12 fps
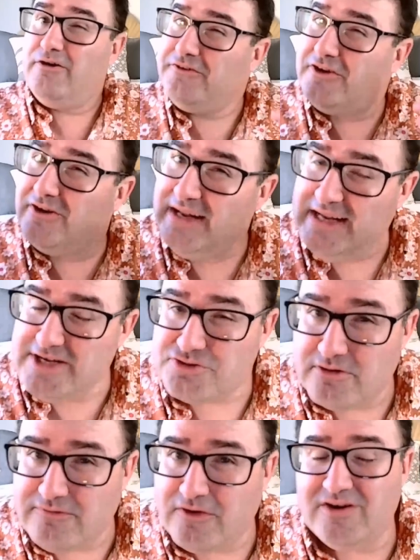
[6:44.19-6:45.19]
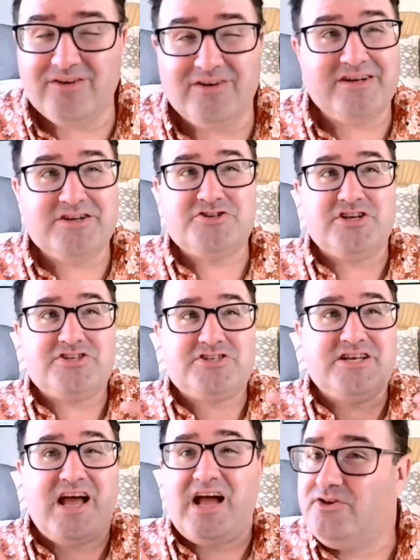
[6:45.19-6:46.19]
Now, if you're an introvert or you're
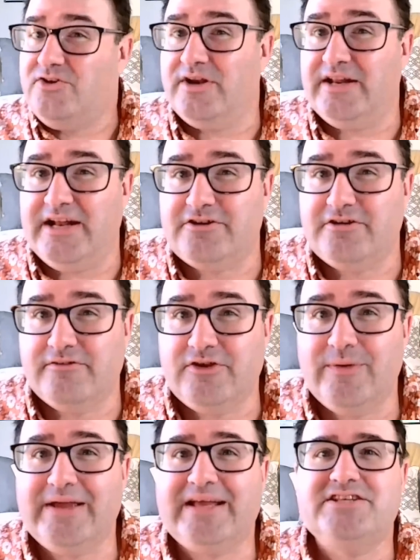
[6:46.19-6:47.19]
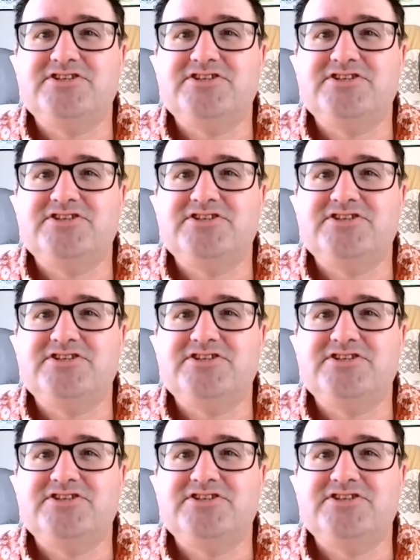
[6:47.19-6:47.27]
just not good at interviewing,